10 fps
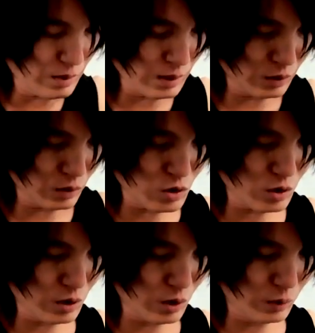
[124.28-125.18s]
Then go
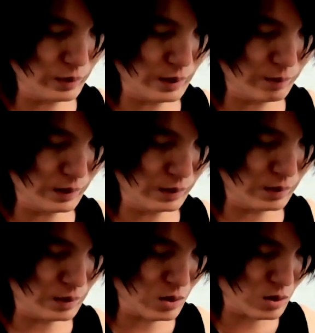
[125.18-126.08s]
slowly up
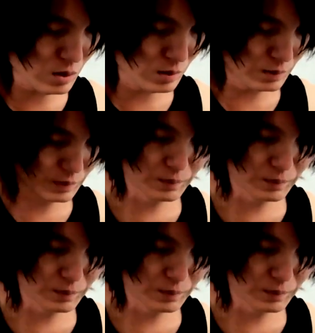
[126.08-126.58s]
like this.